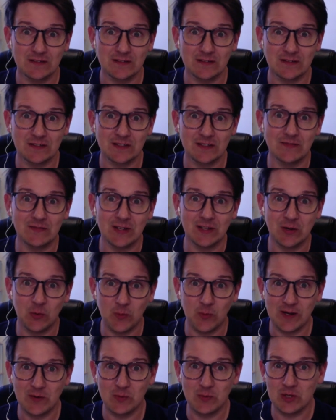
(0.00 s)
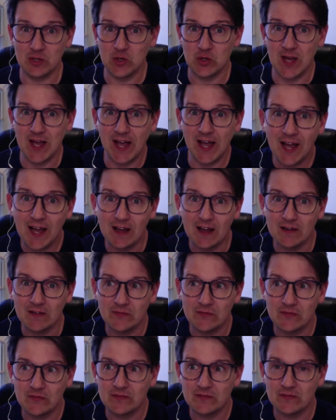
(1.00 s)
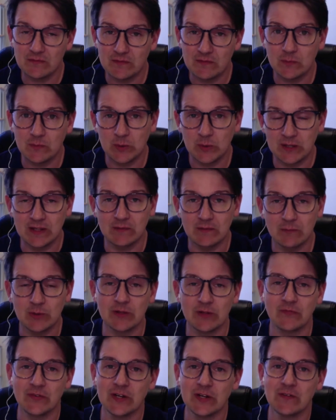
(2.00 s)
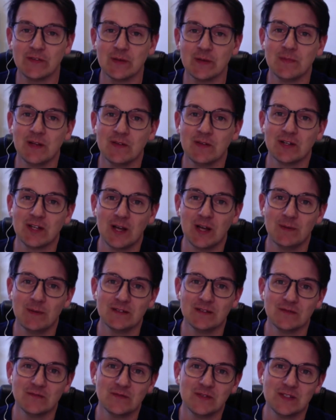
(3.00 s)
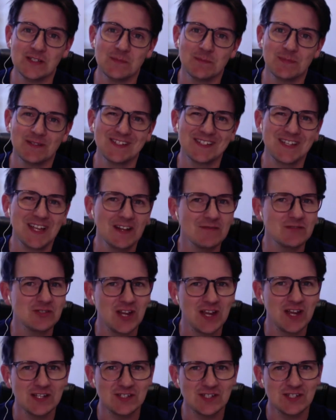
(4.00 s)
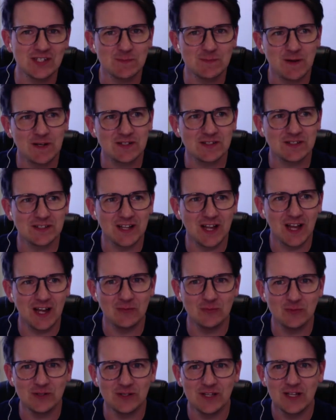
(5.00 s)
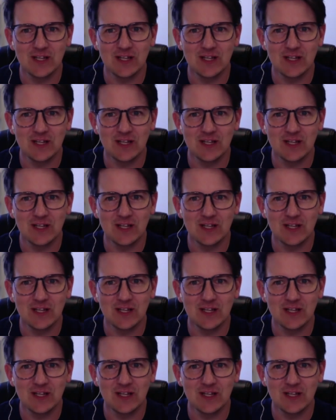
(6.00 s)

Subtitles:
giving away what you have with the fear of them never coming to visit. But it's kind of changed, and especially now with